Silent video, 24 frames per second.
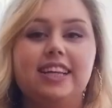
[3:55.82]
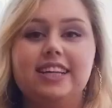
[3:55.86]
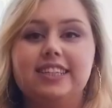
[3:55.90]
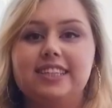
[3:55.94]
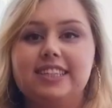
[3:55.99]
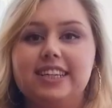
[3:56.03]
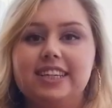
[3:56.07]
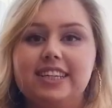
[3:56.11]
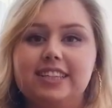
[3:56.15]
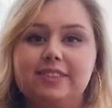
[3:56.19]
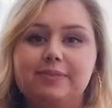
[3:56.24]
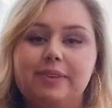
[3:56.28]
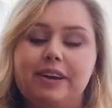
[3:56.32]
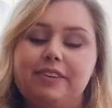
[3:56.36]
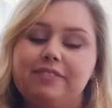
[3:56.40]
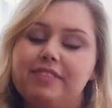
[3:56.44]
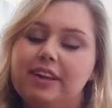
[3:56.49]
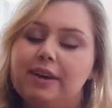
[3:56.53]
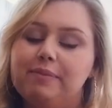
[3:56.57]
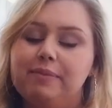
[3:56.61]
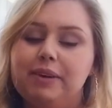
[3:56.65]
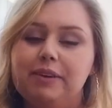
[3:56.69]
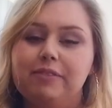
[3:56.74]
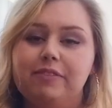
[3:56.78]
This is my
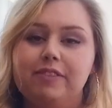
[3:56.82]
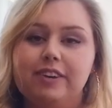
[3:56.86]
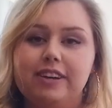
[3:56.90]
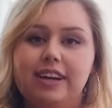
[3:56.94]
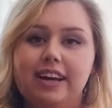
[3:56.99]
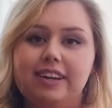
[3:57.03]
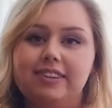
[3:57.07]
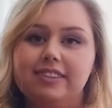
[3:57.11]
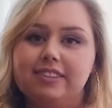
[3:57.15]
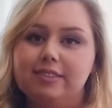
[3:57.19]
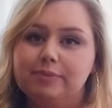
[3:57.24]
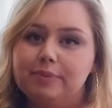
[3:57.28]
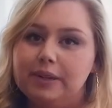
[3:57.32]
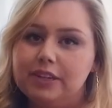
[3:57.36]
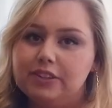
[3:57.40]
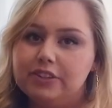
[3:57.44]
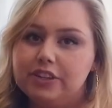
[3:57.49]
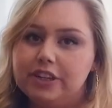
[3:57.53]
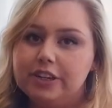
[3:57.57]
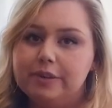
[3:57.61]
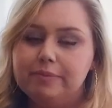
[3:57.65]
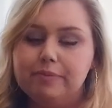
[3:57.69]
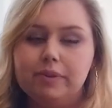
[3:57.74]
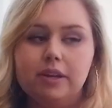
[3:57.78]
flatmate Fernanda's
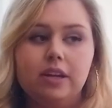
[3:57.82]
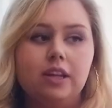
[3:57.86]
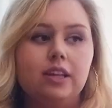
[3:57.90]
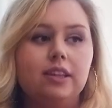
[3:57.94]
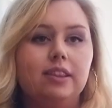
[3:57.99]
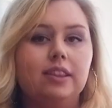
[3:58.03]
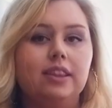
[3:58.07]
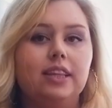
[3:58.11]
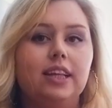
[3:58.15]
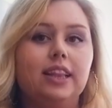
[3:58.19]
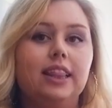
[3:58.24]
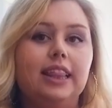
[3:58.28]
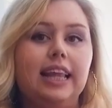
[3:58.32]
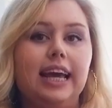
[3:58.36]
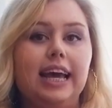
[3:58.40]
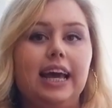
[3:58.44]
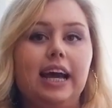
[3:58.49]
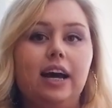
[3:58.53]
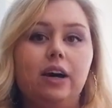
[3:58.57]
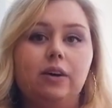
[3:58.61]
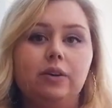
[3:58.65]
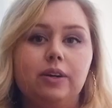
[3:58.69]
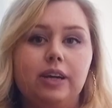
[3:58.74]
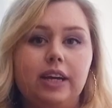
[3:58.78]
bedroom. The
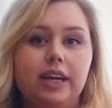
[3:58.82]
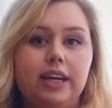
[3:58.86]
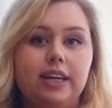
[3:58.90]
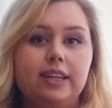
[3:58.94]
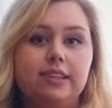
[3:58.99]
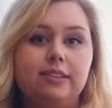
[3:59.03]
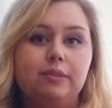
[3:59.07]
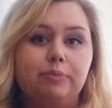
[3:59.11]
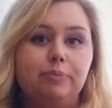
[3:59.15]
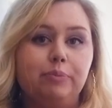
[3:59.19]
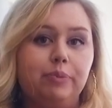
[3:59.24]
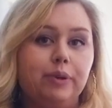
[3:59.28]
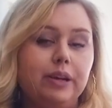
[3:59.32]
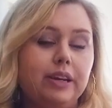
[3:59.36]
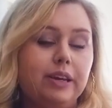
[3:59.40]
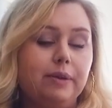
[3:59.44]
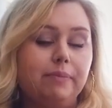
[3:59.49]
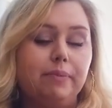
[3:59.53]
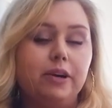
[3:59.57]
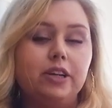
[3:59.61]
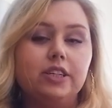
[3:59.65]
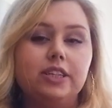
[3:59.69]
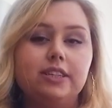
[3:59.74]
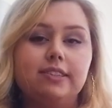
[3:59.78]
layout is
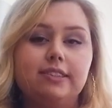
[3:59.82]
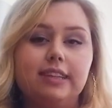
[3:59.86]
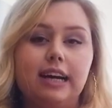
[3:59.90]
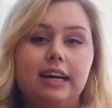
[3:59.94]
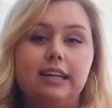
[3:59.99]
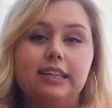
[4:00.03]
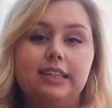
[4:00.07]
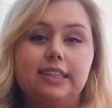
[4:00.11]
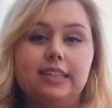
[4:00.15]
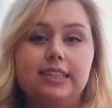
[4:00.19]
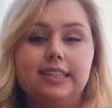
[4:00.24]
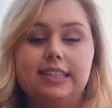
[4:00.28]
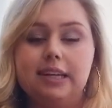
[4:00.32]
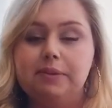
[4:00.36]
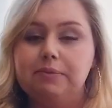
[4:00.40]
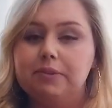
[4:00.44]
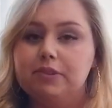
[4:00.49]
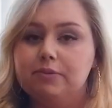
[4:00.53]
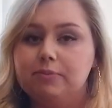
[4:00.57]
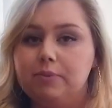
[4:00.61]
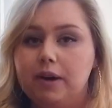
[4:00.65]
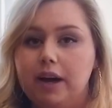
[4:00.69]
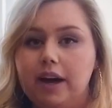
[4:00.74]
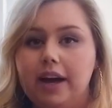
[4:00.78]
pretty much exactly the same
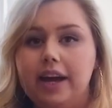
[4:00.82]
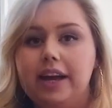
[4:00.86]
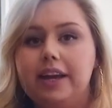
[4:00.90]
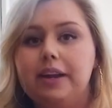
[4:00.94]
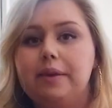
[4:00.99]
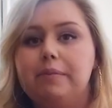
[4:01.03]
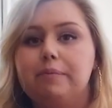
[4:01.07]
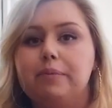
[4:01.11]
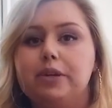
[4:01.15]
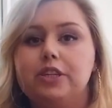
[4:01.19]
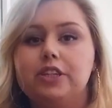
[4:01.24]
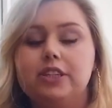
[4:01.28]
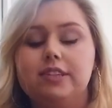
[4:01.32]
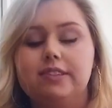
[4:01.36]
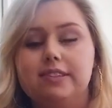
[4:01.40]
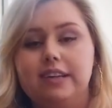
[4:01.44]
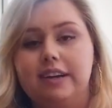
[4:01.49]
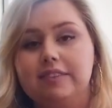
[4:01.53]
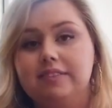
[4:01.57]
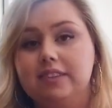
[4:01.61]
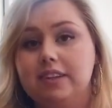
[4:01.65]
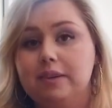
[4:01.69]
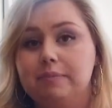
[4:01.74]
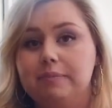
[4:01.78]
as mine, but she's
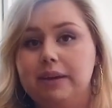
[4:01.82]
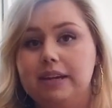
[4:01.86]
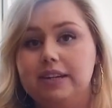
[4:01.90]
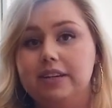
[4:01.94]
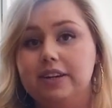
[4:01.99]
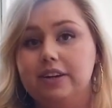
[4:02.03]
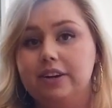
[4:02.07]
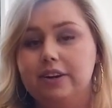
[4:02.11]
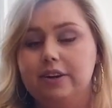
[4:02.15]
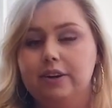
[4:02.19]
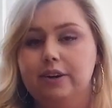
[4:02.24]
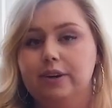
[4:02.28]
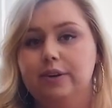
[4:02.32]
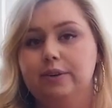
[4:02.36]
definitely made it her